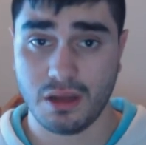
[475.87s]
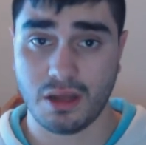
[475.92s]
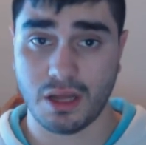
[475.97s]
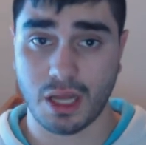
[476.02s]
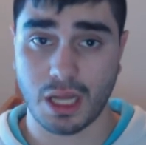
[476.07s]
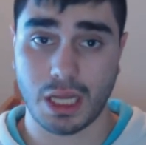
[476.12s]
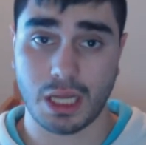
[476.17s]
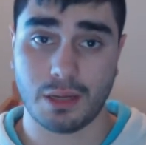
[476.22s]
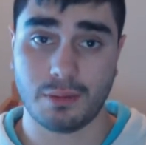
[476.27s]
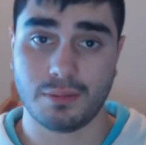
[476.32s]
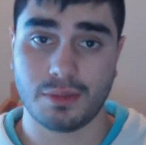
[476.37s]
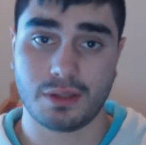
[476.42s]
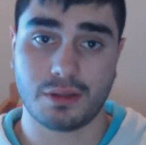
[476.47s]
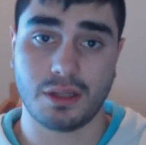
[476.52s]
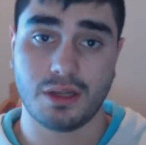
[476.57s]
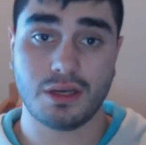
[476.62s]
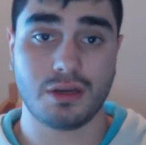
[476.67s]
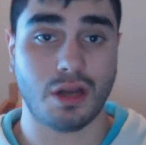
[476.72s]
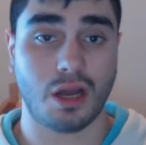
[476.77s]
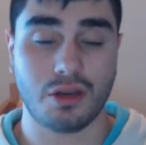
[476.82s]

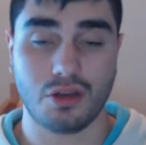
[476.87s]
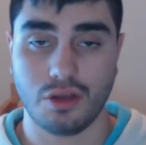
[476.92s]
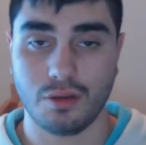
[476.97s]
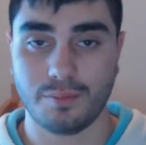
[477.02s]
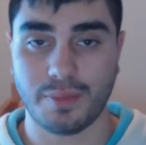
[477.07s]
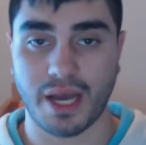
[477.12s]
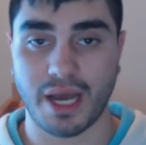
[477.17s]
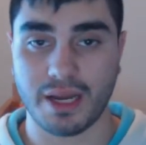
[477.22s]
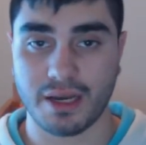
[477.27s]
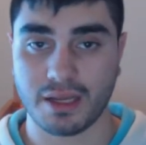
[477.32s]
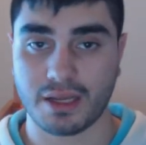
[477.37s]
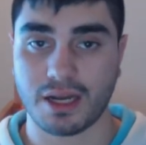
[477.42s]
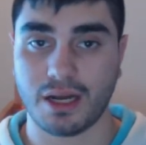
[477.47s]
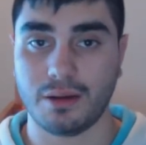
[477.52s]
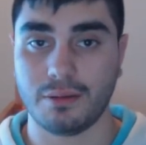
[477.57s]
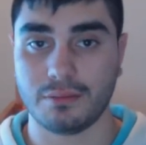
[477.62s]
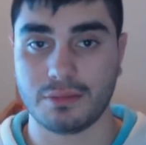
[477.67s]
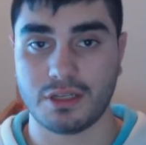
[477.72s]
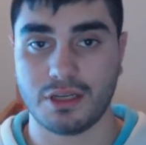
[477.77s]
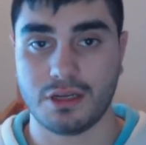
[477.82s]
Then a new baddie
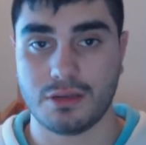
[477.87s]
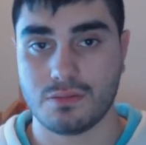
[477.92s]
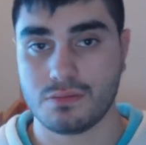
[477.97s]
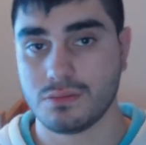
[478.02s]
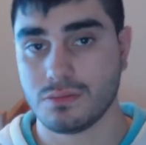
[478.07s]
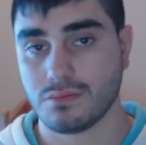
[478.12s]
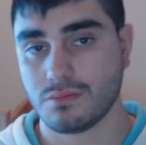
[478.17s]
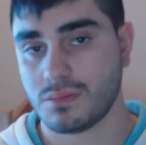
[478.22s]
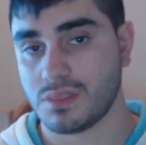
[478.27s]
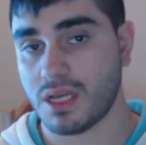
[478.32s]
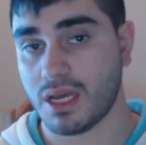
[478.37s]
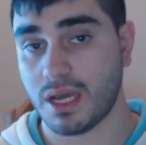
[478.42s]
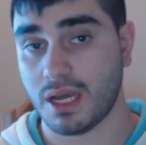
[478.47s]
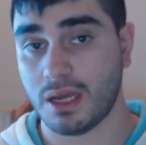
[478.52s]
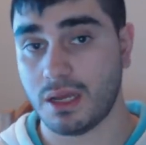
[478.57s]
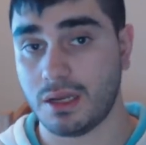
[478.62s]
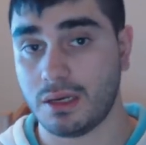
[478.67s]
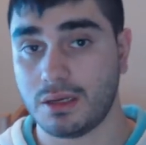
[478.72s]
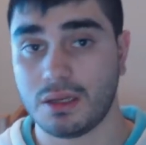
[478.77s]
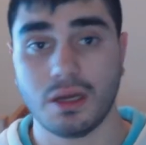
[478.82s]
comes in,
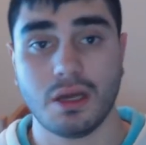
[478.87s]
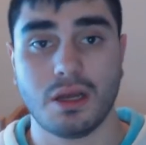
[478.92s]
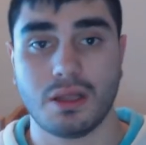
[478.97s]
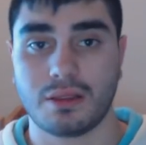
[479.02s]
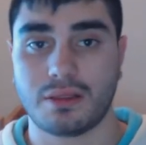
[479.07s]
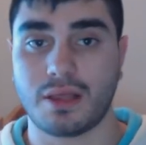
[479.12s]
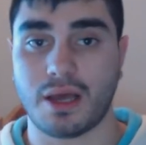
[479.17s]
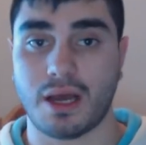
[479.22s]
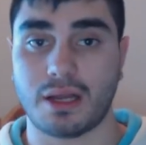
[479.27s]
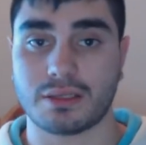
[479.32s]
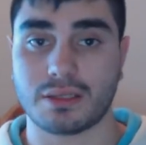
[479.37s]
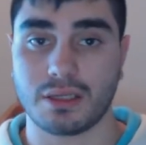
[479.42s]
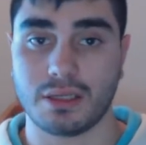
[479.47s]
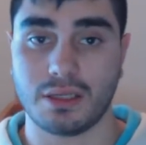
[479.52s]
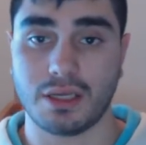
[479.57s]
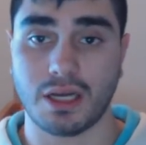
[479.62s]
and that